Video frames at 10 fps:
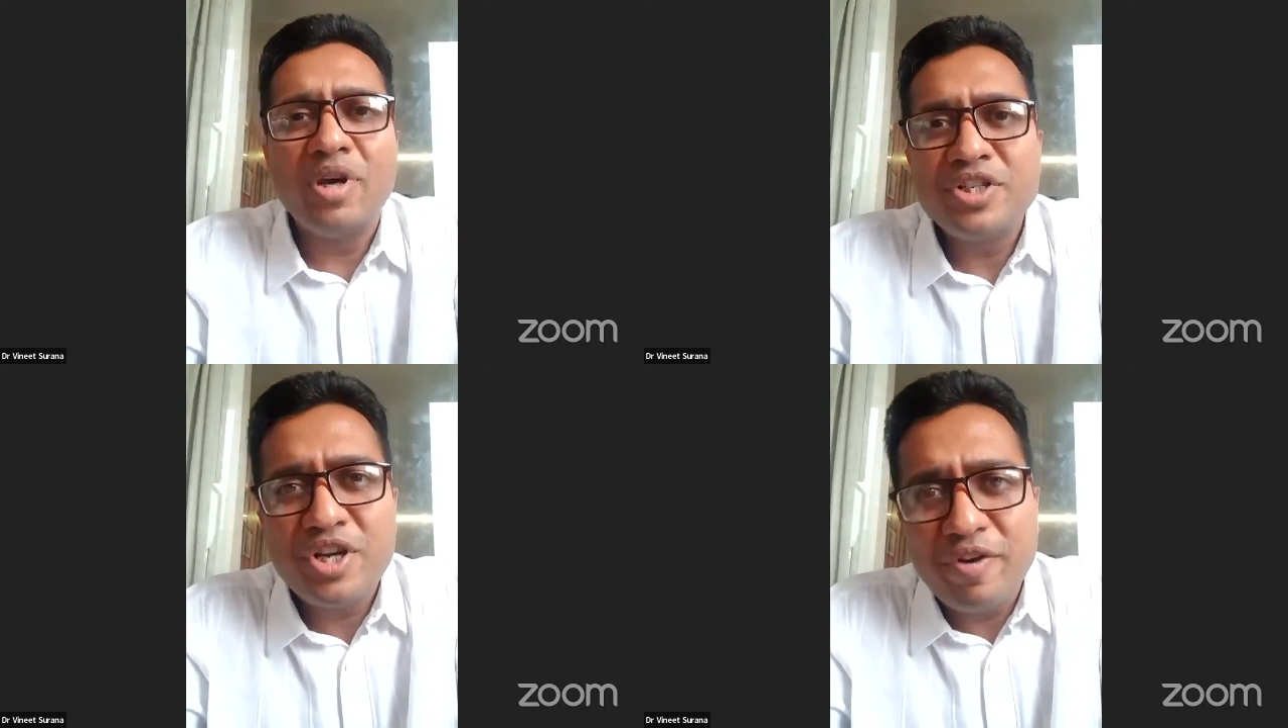
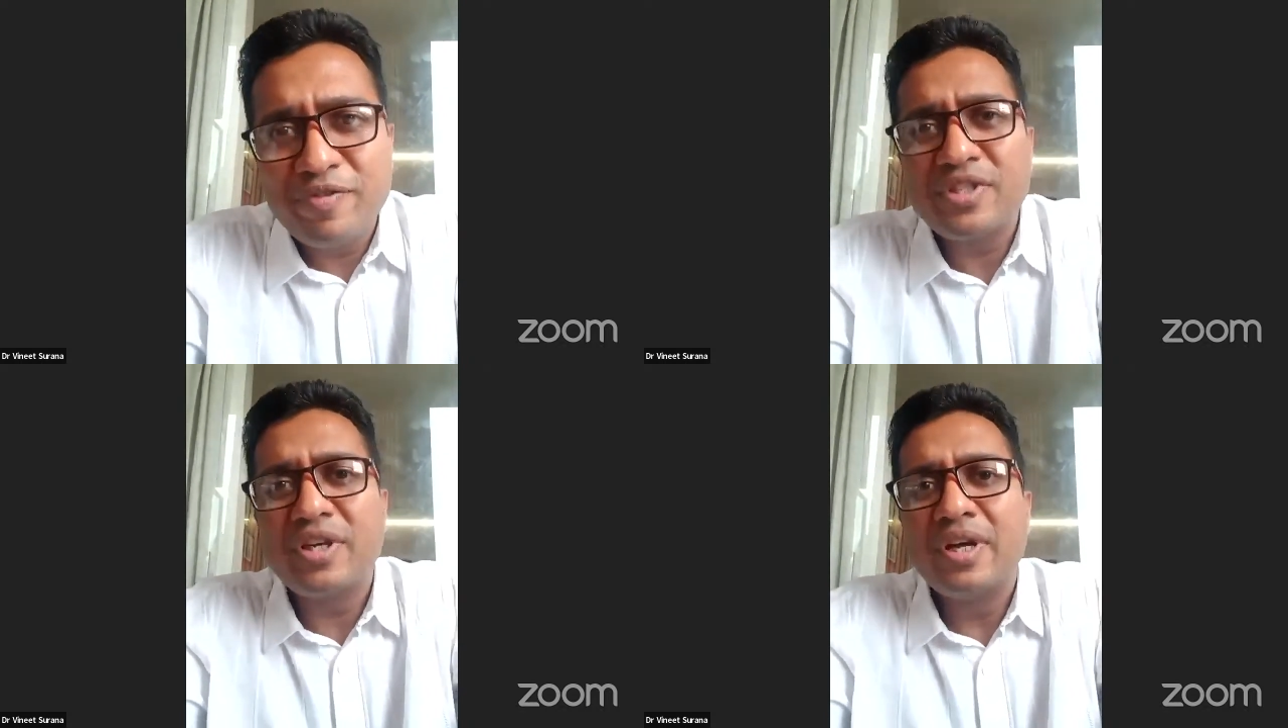
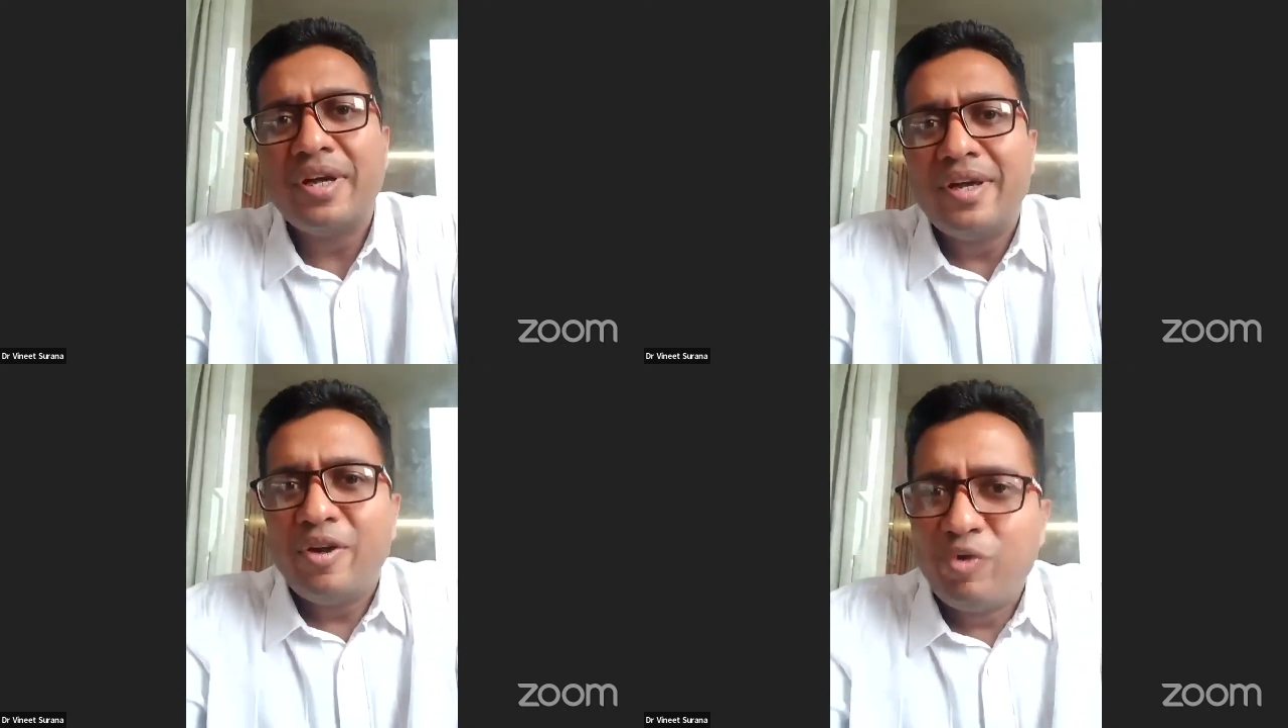shifts
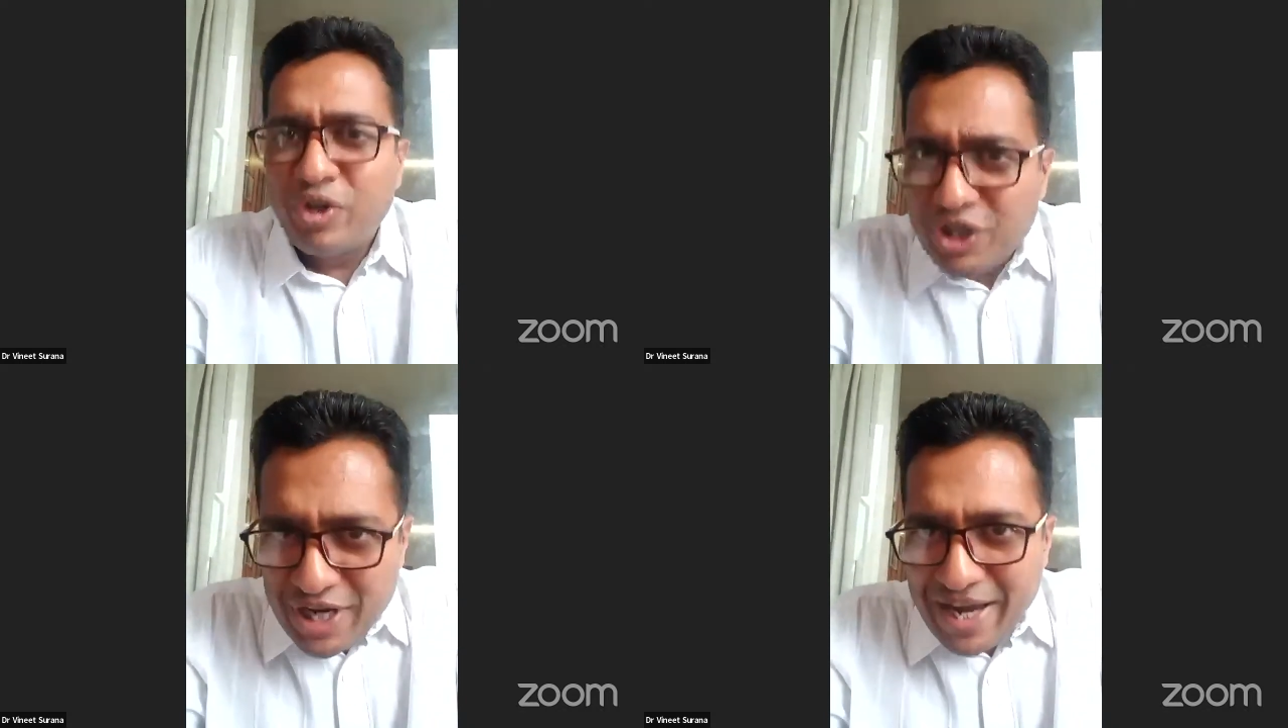
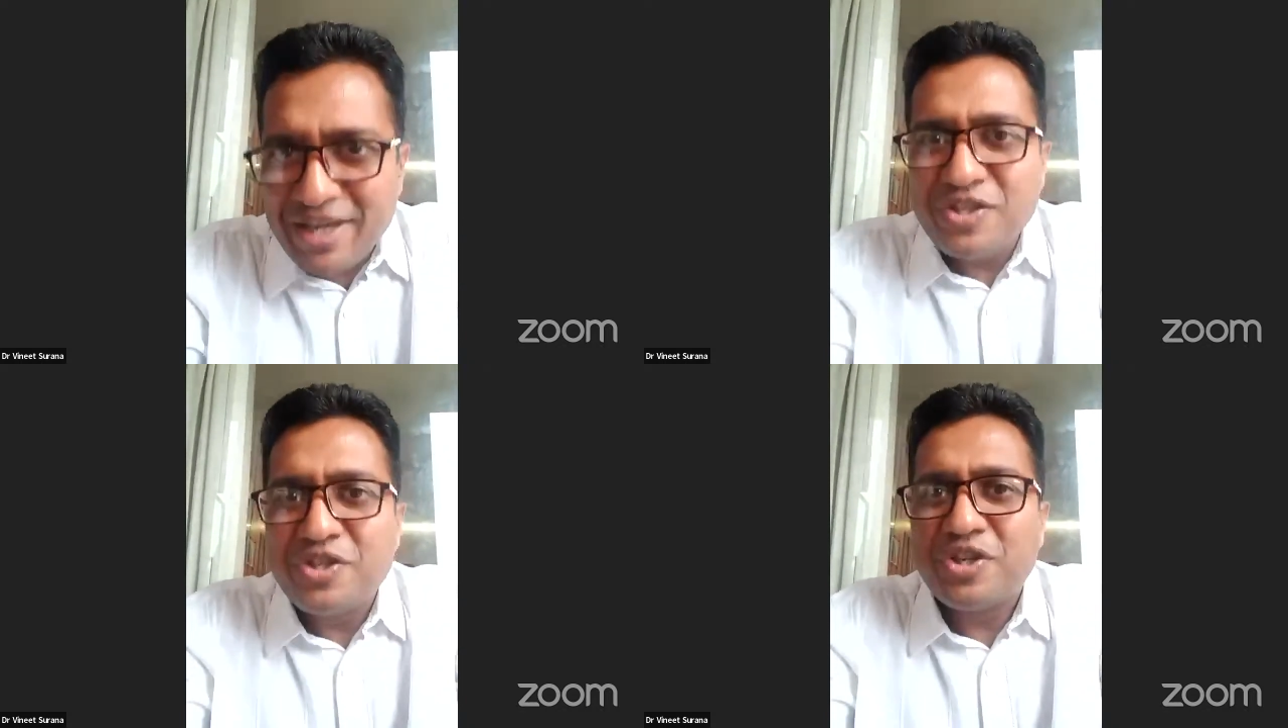which
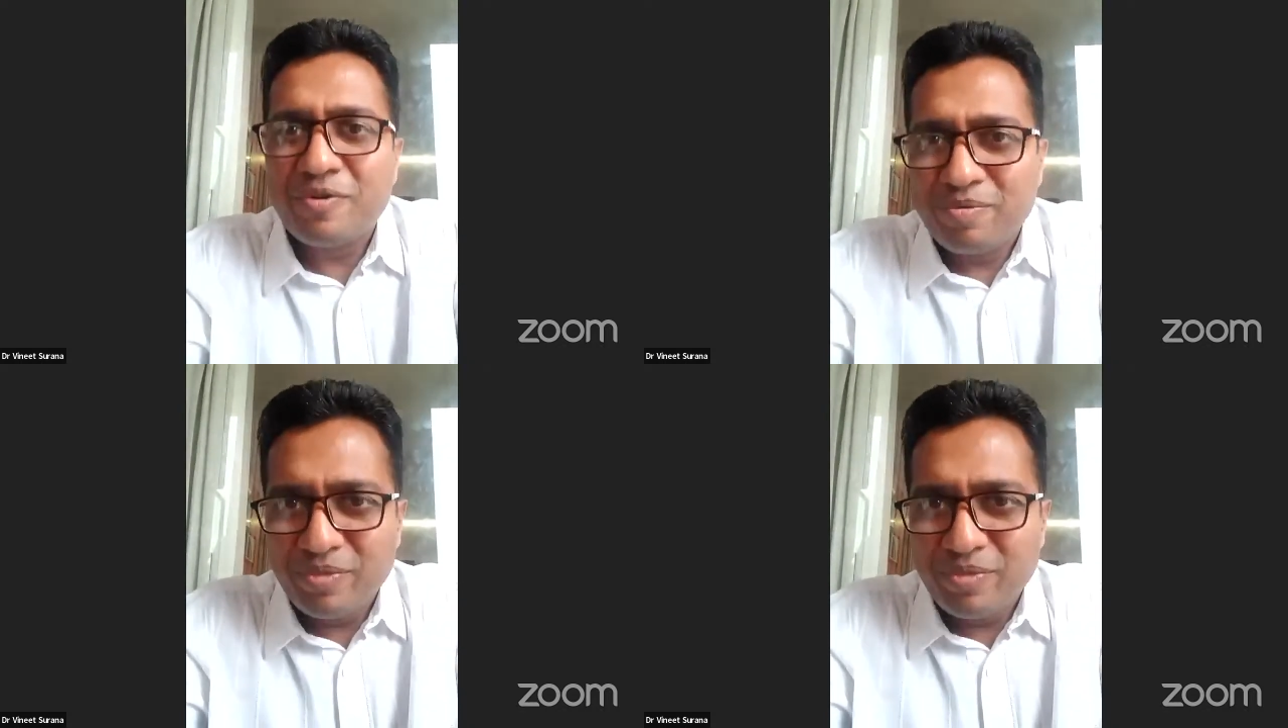change